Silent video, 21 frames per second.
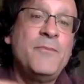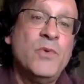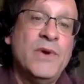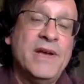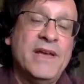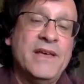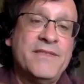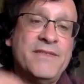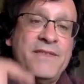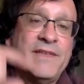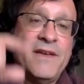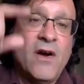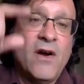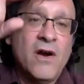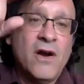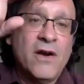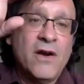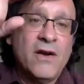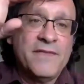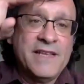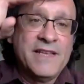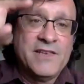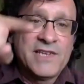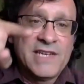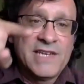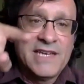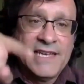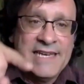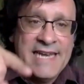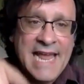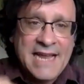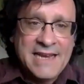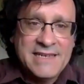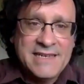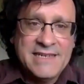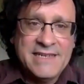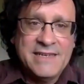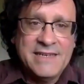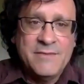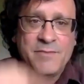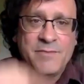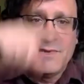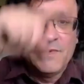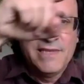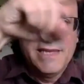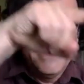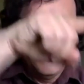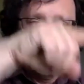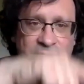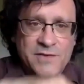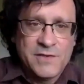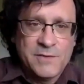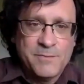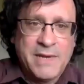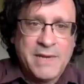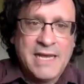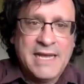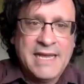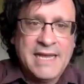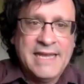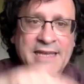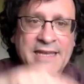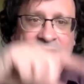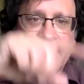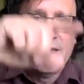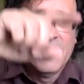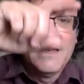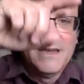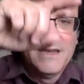with are these connected beliefs by